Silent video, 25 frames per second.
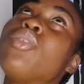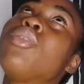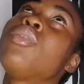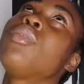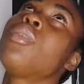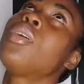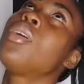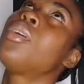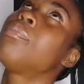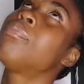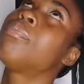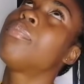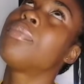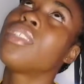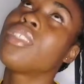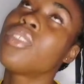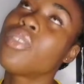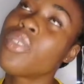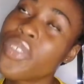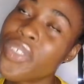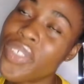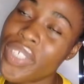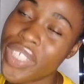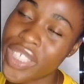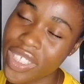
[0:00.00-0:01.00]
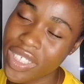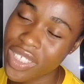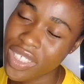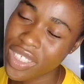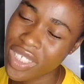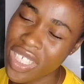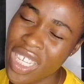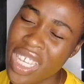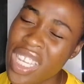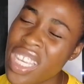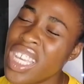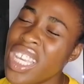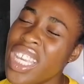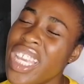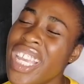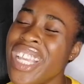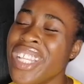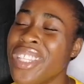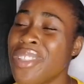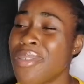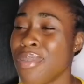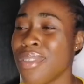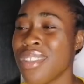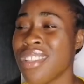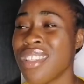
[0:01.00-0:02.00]
stop it already.
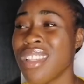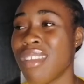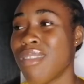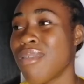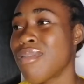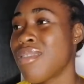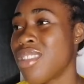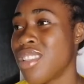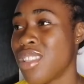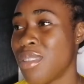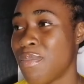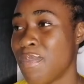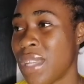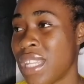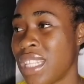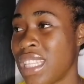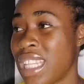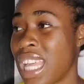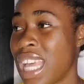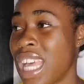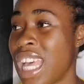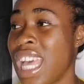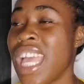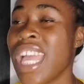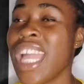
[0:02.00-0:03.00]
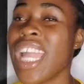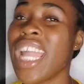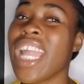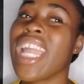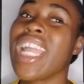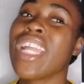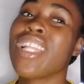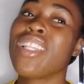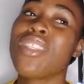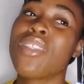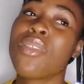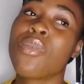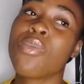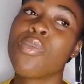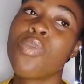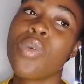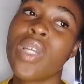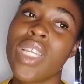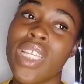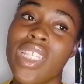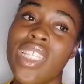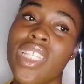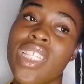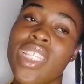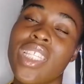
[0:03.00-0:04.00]
A twist out is better. A
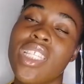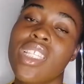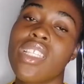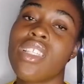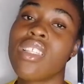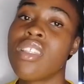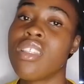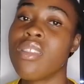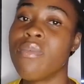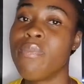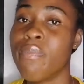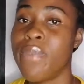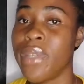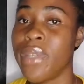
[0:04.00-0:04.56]
twist is